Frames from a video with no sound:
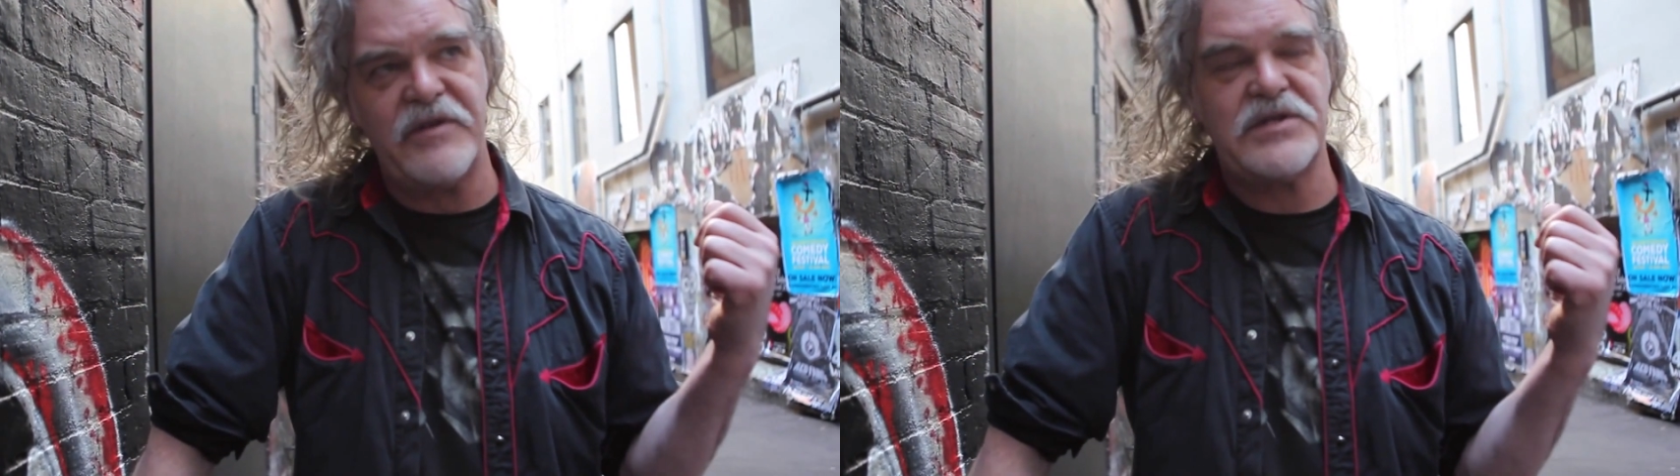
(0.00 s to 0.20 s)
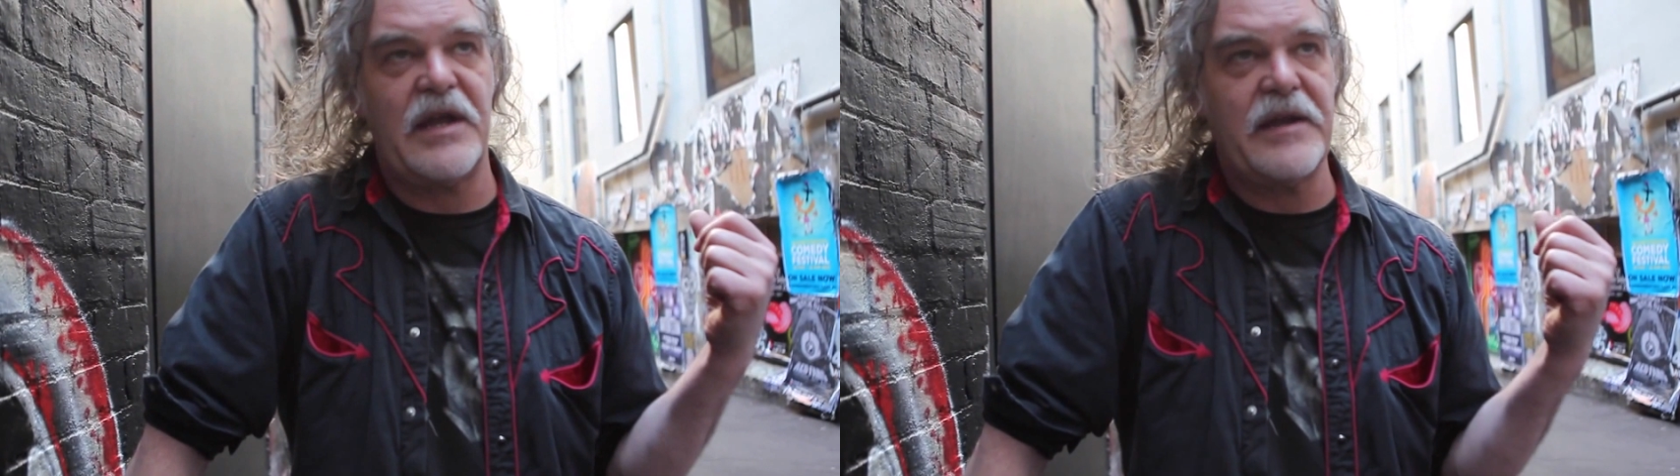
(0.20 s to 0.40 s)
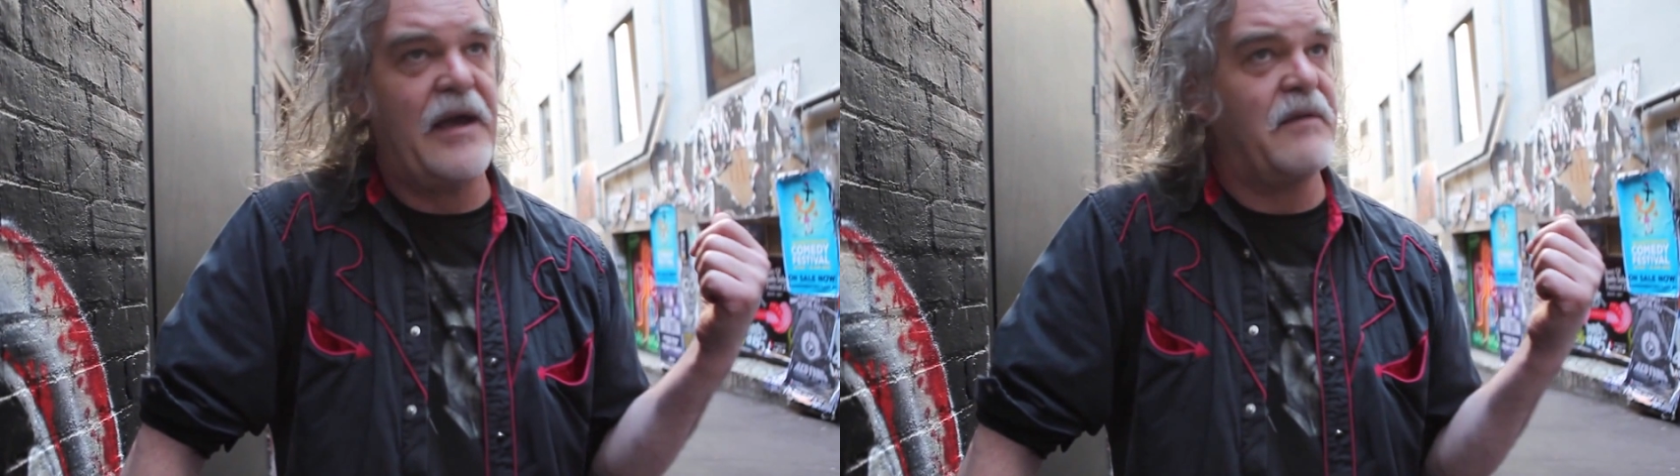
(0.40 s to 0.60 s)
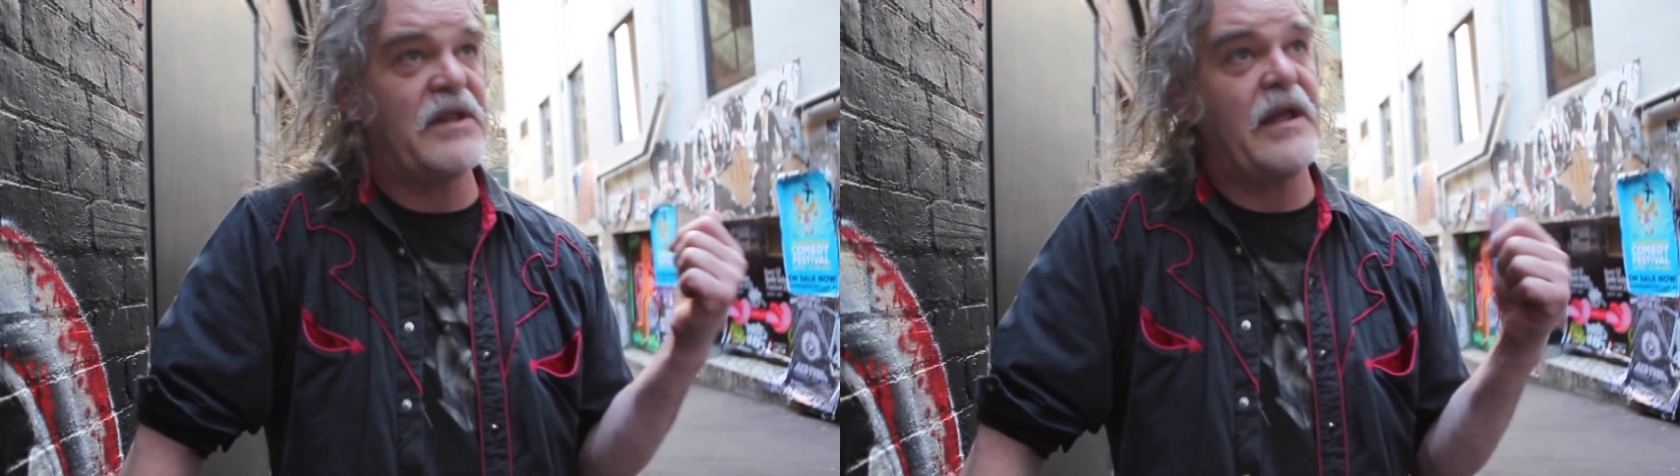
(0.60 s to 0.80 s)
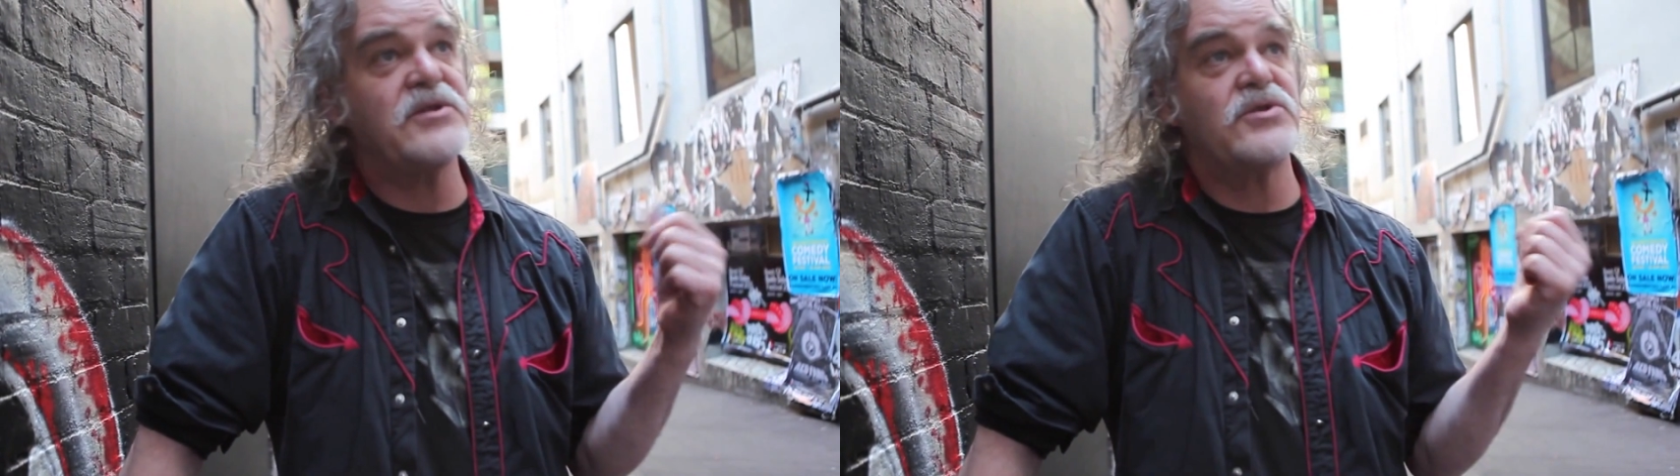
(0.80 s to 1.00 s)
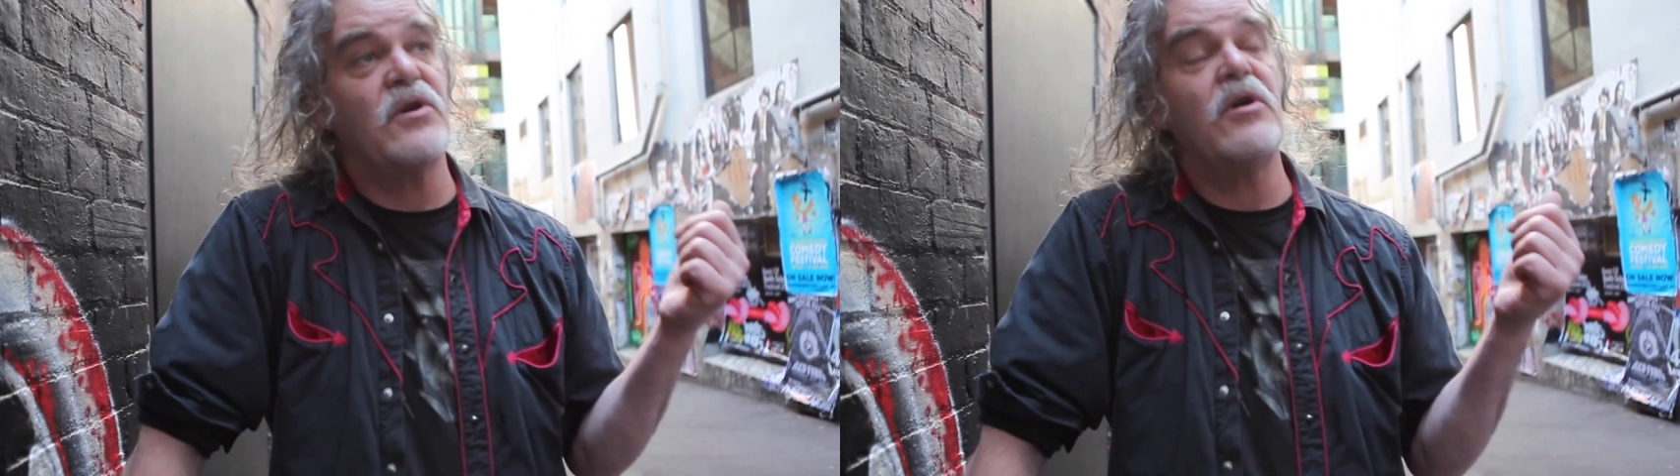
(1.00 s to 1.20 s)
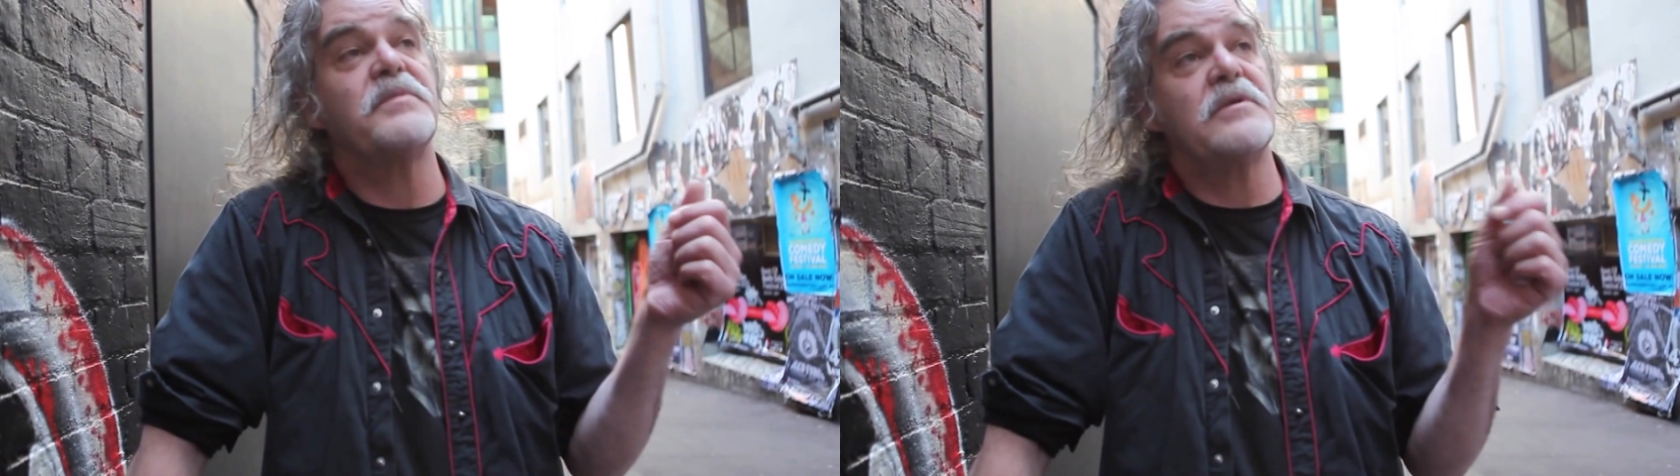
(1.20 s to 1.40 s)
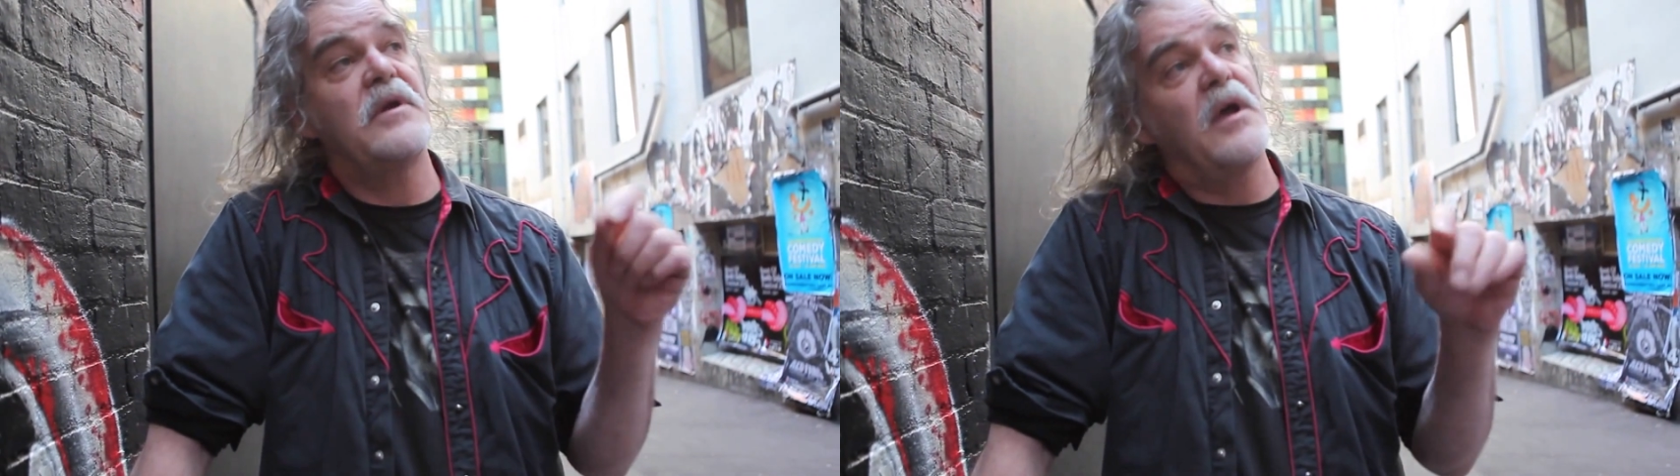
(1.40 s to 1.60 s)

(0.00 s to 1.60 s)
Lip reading: a Sunday, but that stopped